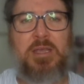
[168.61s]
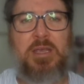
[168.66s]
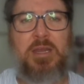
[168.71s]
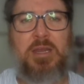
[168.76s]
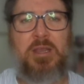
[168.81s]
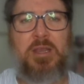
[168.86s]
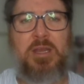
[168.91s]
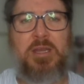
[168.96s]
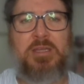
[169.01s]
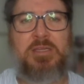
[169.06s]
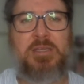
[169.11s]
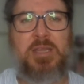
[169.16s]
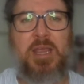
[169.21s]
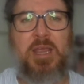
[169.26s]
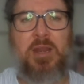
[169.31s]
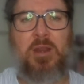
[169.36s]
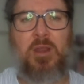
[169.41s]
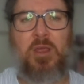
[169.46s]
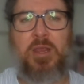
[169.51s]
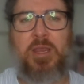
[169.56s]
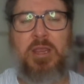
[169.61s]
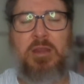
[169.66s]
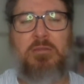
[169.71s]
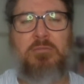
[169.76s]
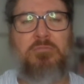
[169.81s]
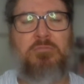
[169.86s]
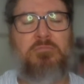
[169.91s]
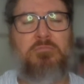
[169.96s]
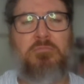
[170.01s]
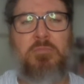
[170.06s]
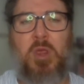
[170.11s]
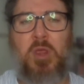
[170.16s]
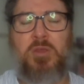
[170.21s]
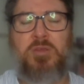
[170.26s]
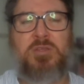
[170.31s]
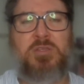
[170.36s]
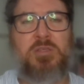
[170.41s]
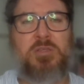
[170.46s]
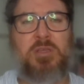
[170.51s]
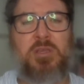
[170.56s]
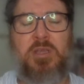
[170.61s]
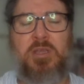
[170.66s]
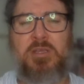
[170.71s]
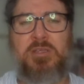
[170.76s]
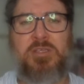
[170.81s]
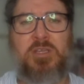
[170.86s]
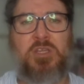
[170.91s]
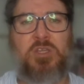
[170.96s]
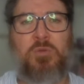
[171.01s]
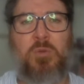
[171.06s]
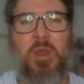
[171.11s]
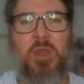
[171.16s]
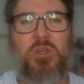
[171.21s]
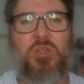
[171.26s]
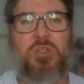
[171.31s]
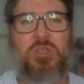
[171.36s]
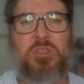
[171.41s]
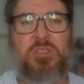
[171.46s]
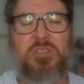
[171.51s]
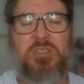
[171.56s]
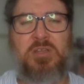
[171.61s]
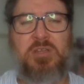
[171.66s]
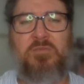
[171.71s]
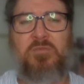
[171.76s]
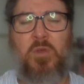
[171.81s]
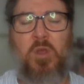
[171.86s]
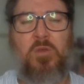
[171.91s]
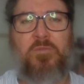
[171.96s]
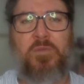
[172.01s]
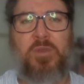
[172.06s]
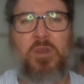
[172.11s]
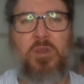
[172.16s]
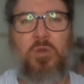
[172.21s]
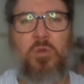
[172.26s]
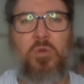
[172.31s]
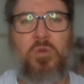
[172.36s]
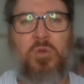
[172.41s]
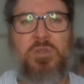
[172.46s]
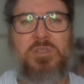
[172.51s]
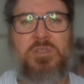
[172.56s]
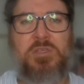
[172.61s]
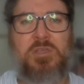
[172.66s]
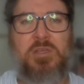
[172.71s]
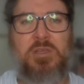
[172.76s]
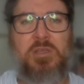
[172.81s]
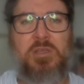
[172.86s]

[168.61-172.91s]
And I got to say, like in most situations involving courts,